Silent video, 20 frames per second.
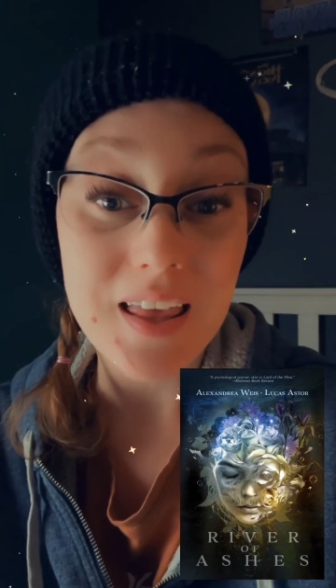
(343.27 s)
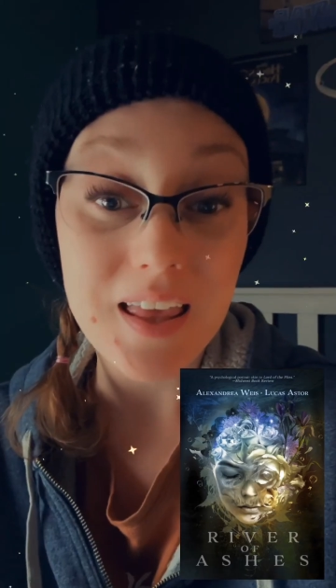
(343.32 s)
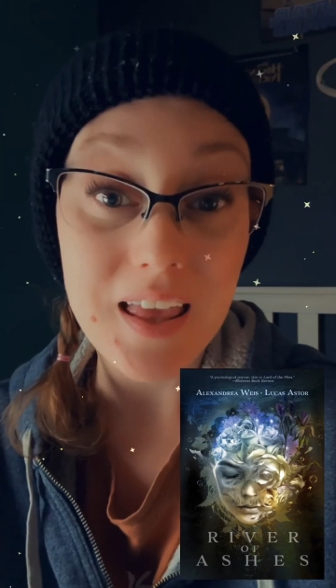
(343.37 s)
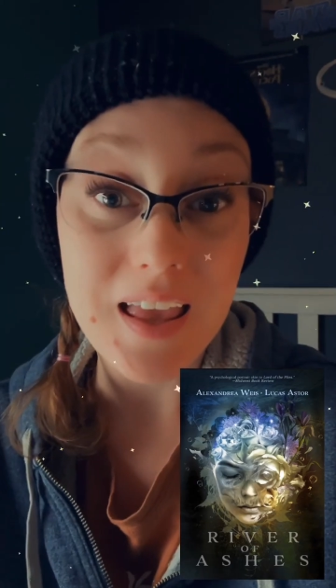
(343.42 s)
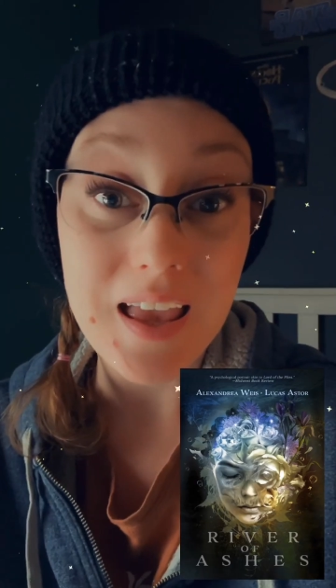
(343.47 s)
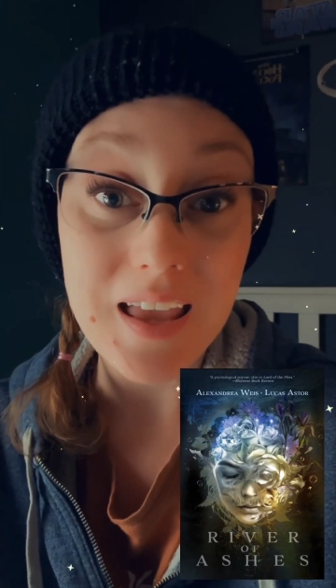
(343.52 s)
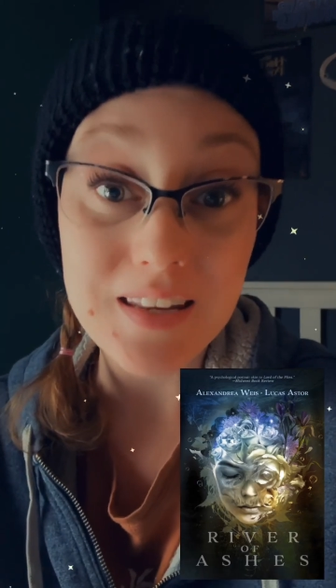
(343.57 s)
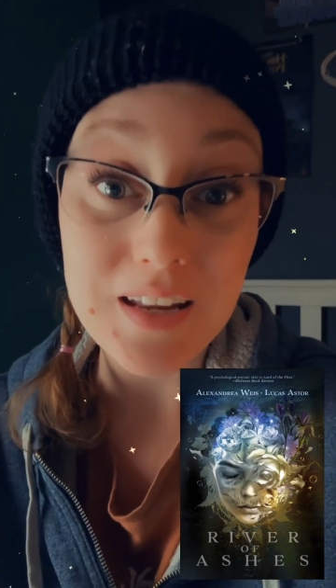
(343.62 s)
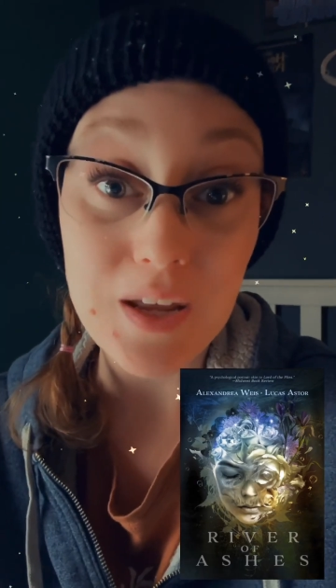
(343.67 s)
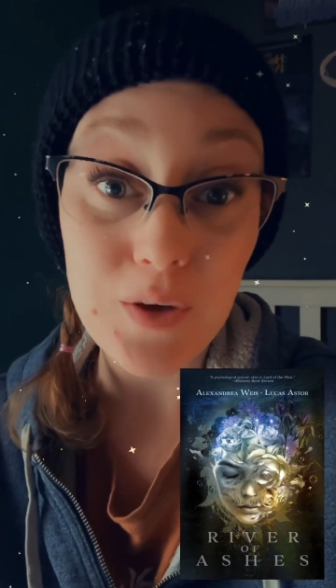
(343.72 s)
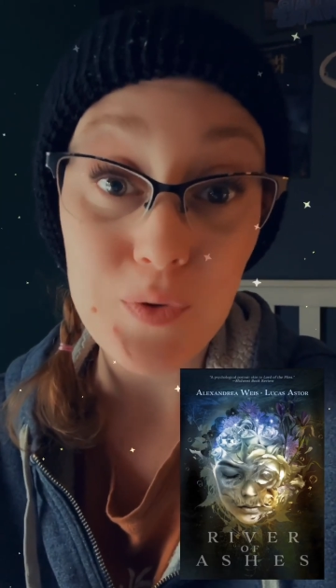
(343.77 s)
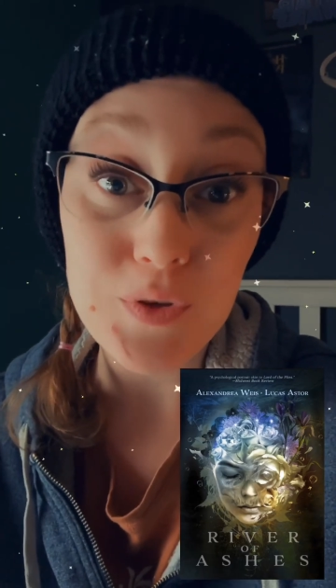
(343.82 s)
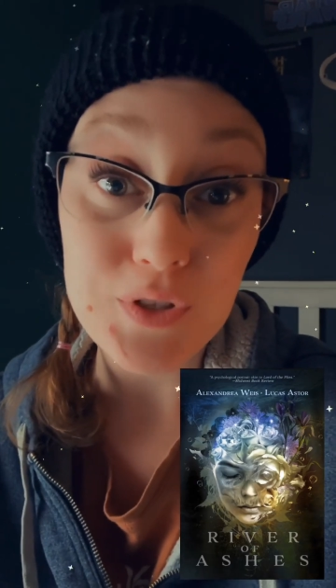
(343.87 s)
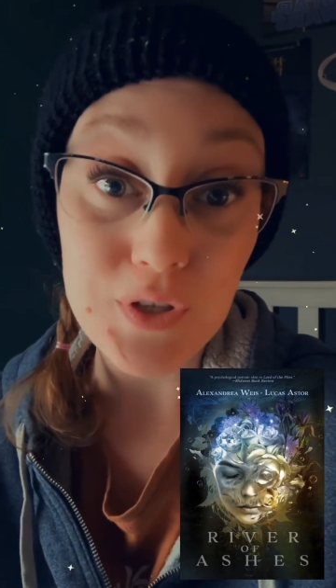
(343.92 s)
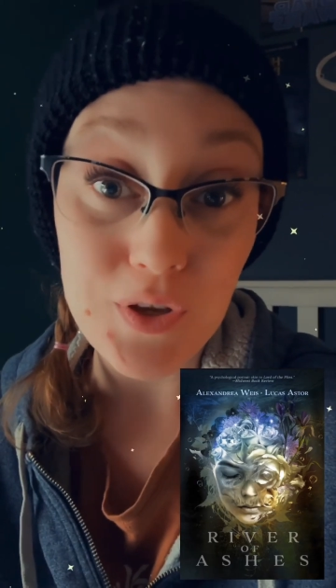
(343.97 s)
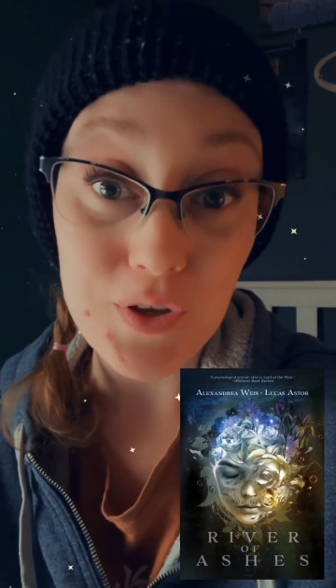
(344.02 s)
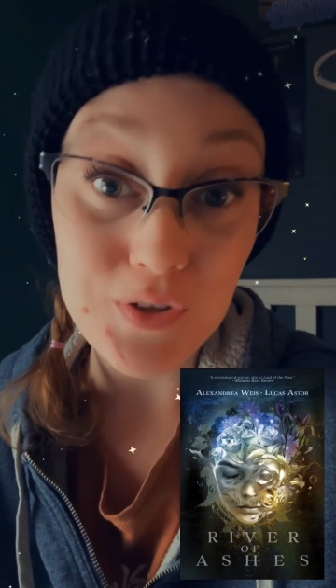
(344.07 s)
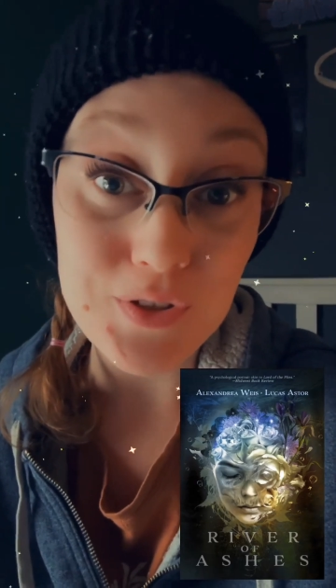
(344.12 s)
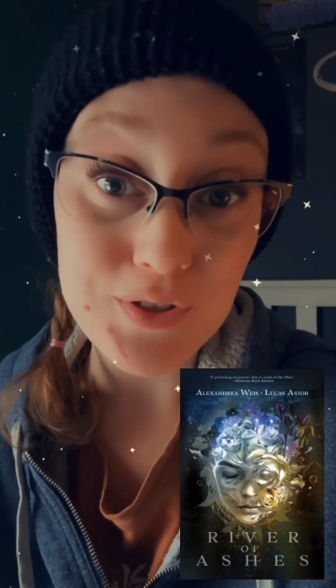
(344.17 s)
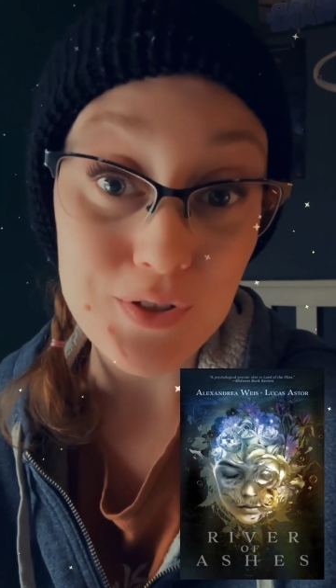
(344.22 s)
And I was
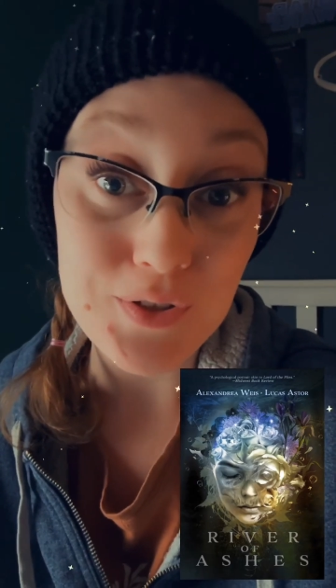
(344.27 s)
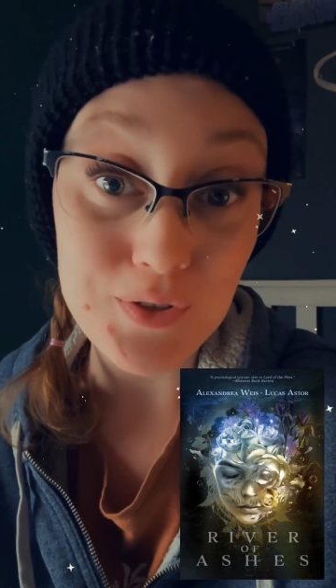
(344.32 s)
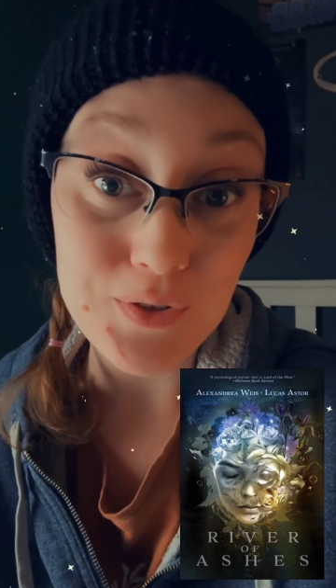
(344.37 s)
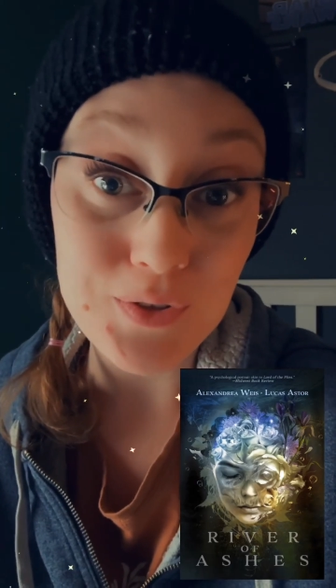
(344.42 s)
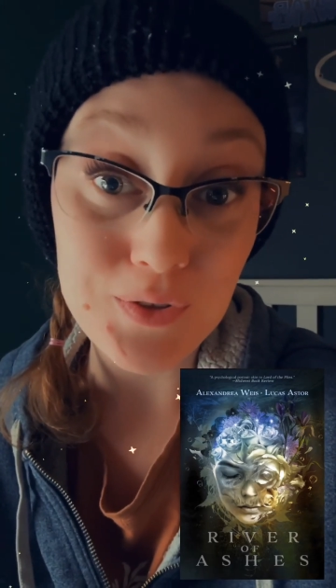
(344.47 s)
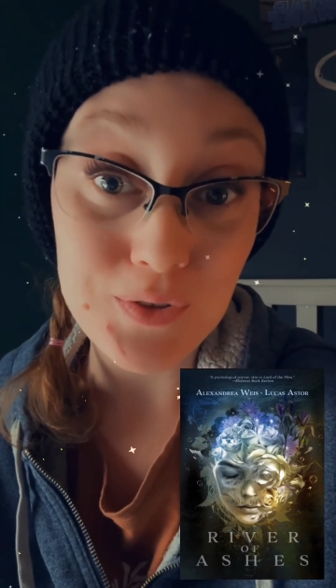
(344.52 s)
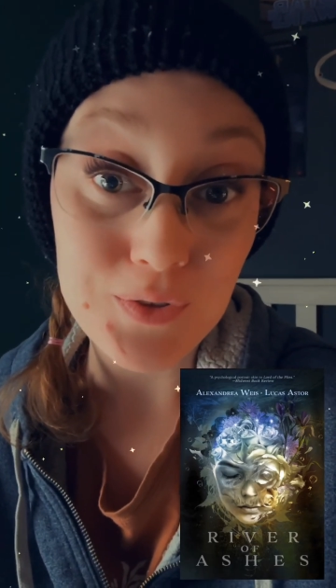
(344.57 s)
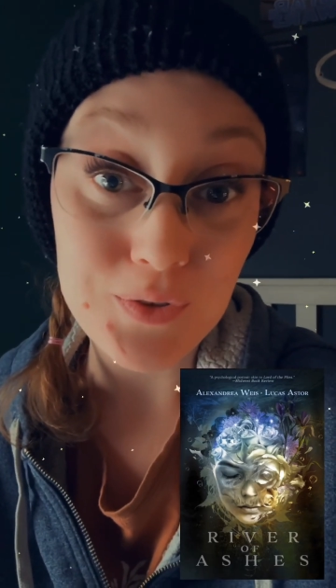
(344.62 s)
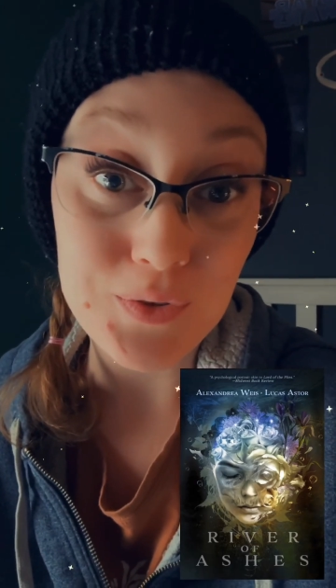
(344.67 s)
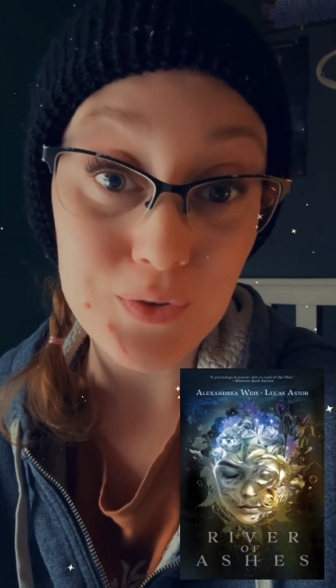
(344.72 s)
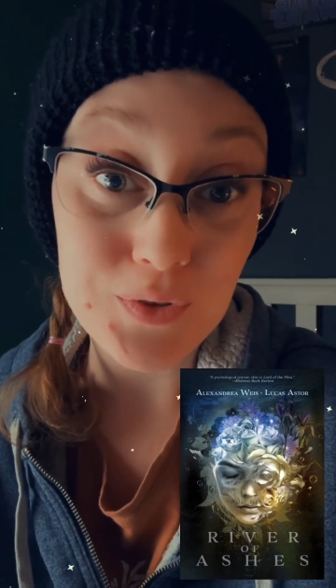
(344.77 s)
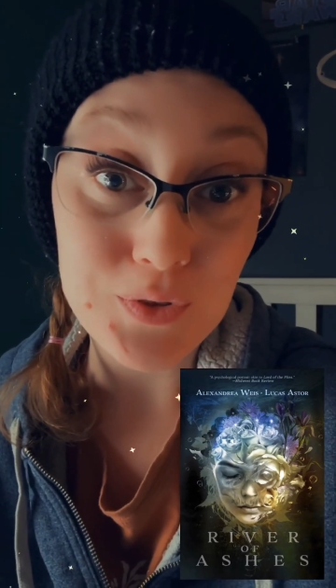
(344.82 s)
also